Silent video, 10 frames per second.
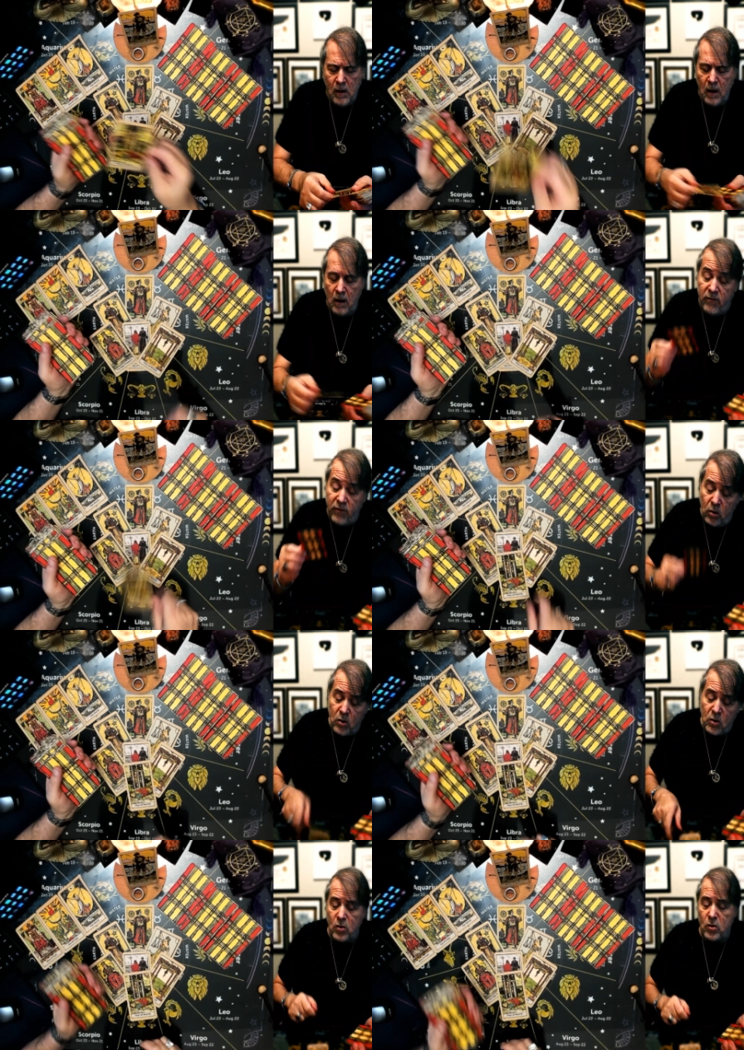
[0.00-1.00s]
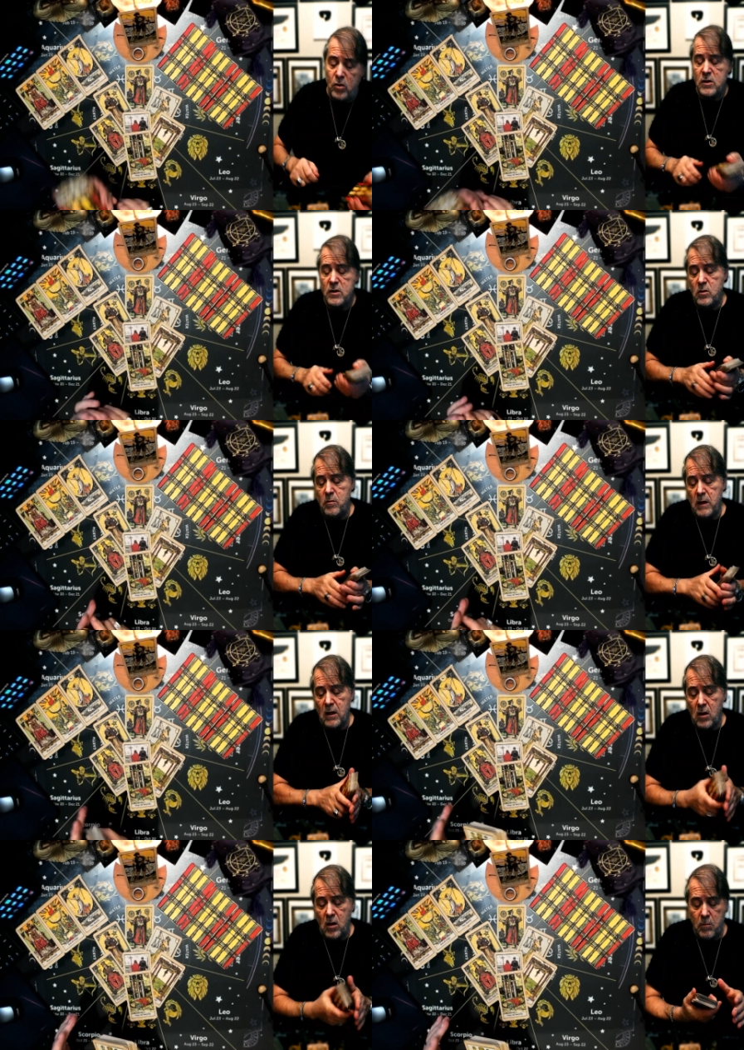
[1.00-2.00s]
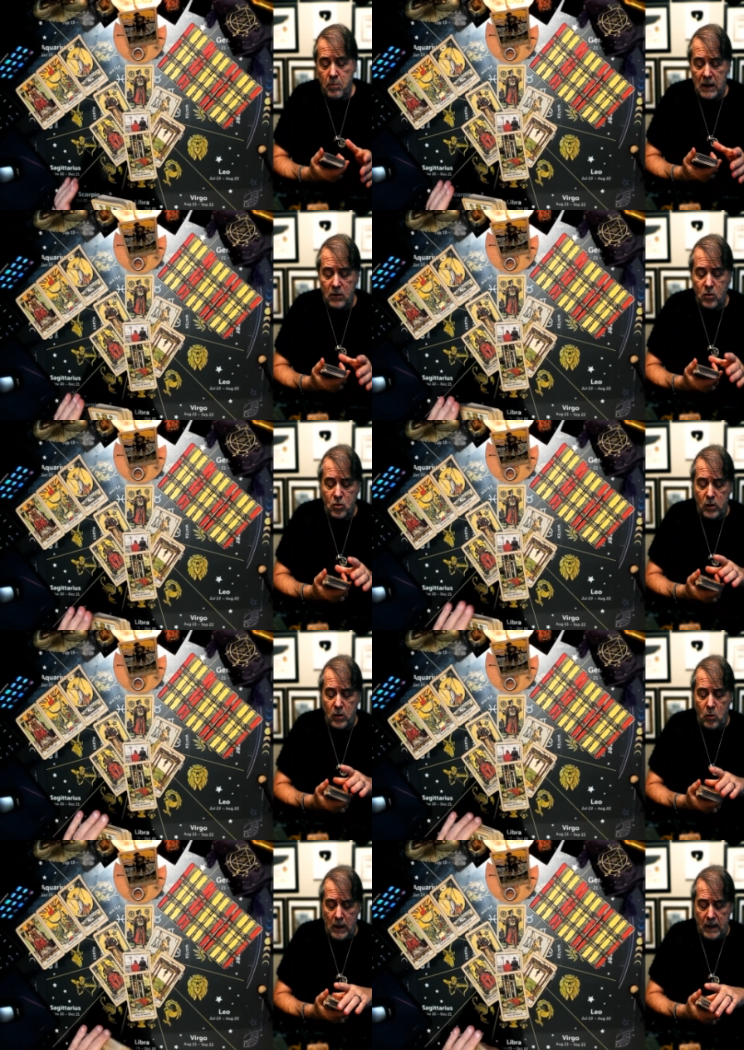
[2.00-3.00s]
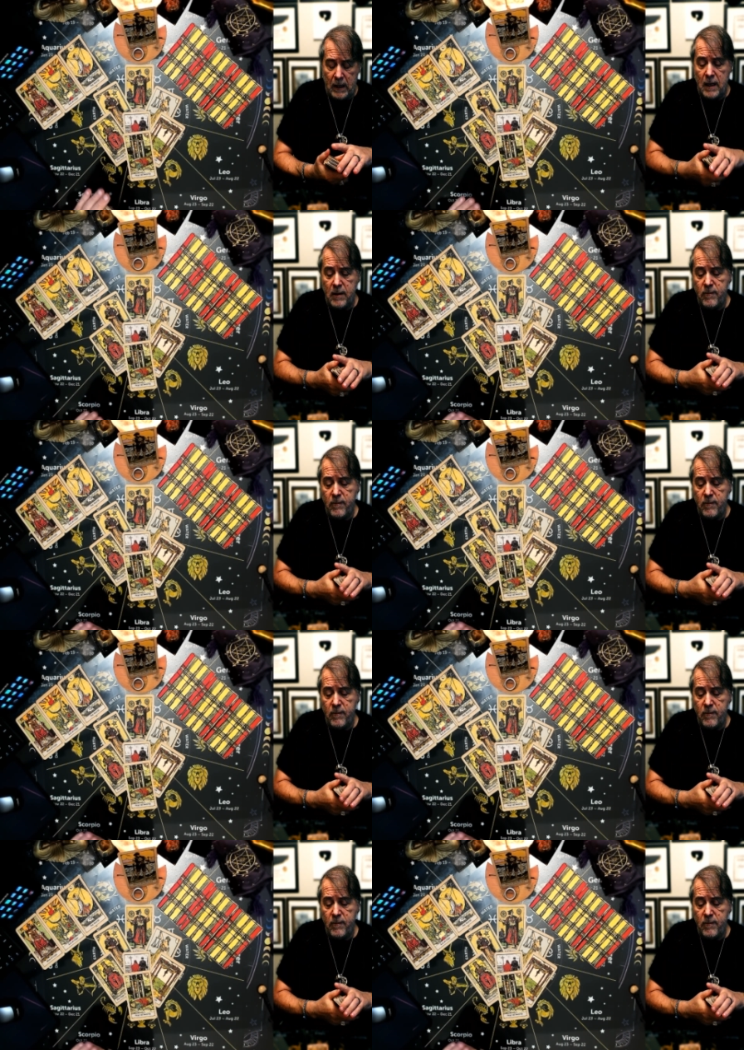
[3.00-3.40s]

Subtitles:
And Four of Swords. Oh my God. Back to square one again.